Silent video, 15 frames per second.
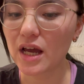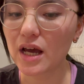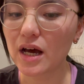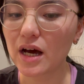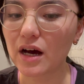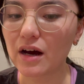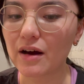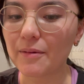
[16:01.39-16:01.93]

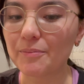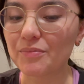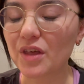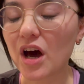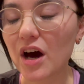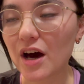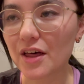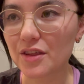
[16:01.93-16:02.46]

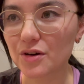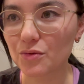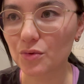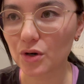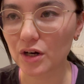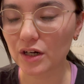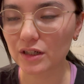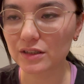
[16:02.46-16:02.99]
other
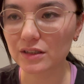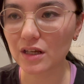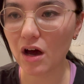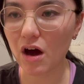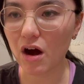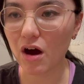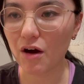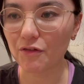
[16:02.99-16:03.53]
works
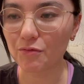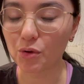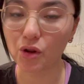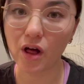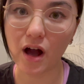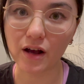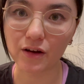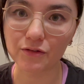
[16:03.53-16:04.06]
of
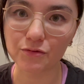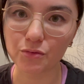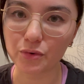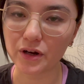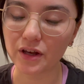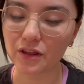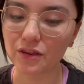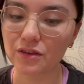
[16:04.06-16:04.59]
Bulgakov
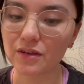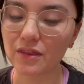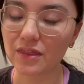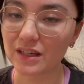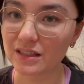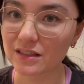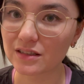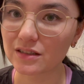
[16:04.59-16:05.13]
with
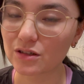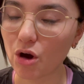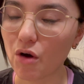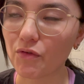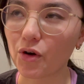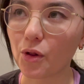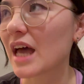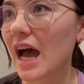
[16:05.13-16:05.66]
this
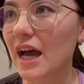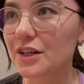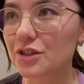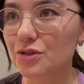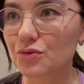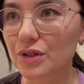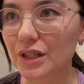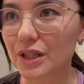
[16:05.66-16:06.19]
novel. I
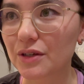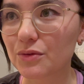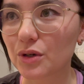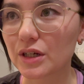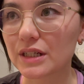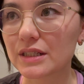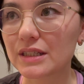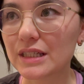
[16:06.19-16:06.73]
just really
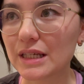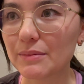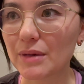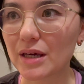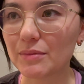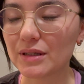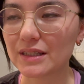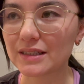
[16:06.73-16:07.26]
want to see
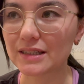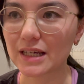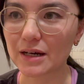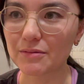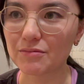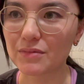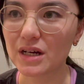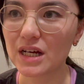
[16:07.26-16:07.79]
maybe
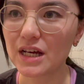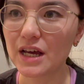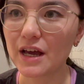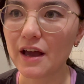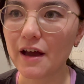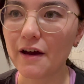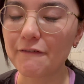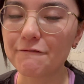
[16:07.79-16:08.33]
some
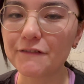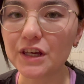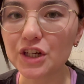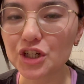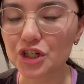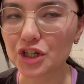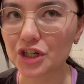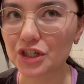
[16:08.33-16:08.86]

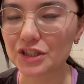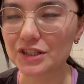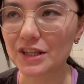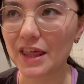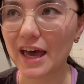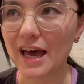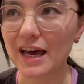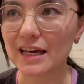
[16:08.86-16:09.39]
features
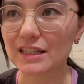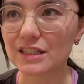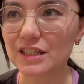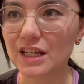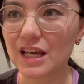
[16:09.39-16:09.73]
that